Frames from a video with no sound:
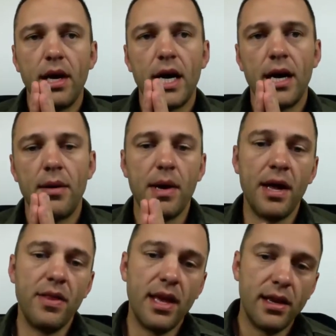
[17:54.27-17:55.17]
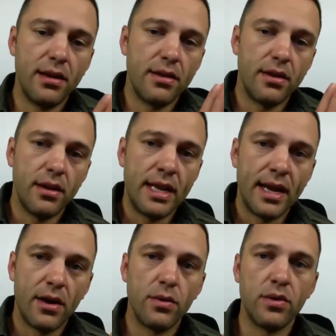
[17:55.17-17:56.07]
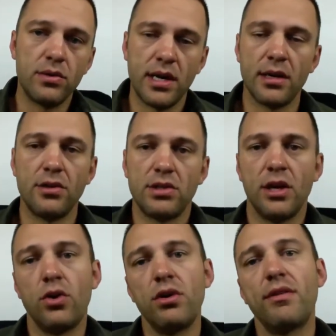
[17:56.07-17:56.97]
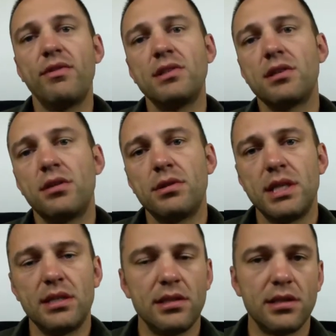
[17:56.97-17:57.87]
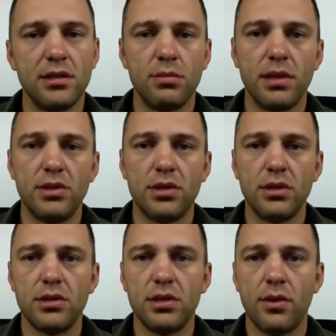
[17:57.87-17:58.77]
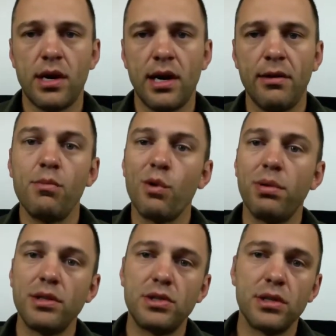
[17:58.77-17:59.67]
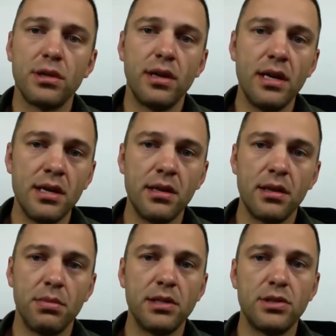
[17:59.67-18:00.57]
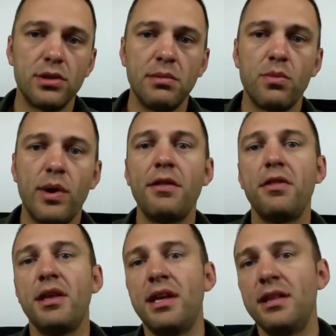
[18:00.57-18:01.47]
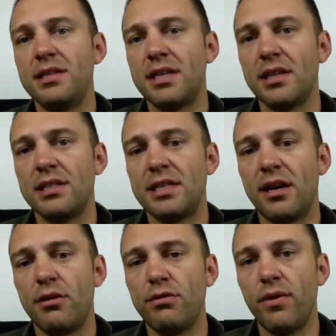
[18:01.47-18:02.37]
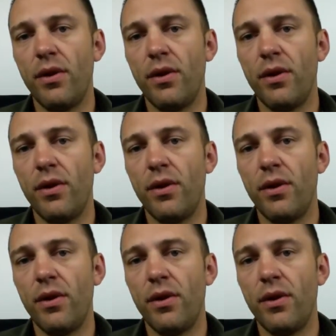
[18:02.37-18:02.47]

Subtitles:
And then now doctors say, well, you have insulin resistance because your blood sugar is so high, more blood sugar in the bloodstream rather than in the cell itself.